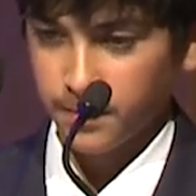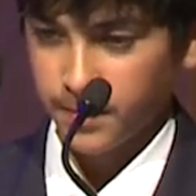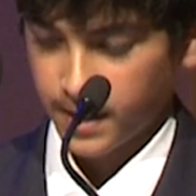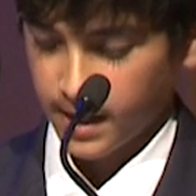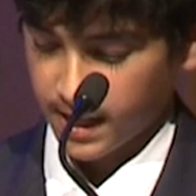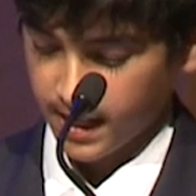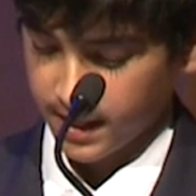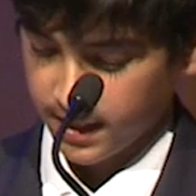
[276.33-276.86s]

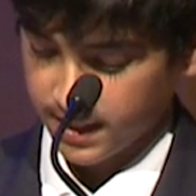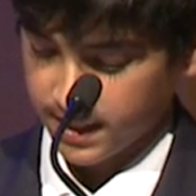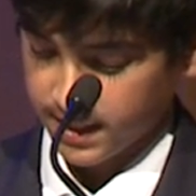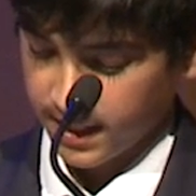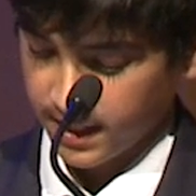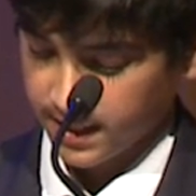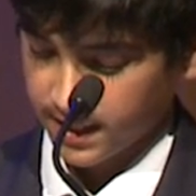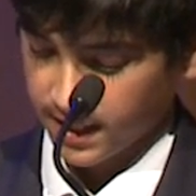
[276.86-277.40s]
behind the
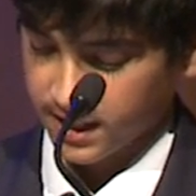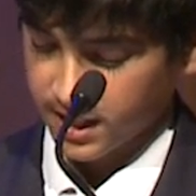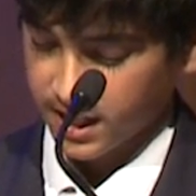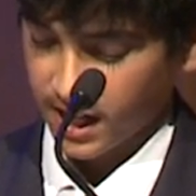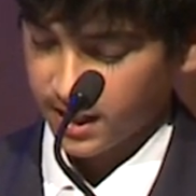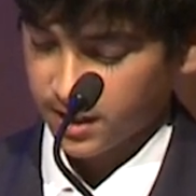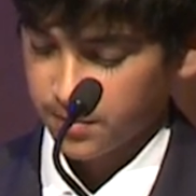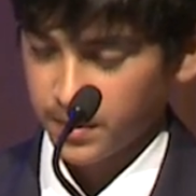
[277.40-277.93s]
scenes at
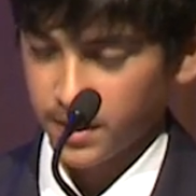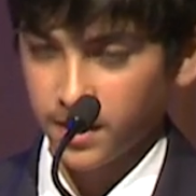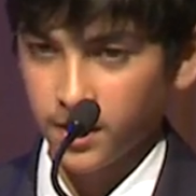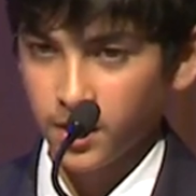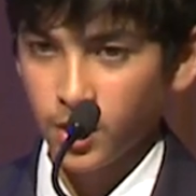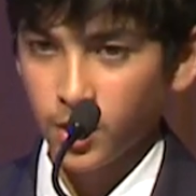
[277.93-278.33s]
Shakespeare?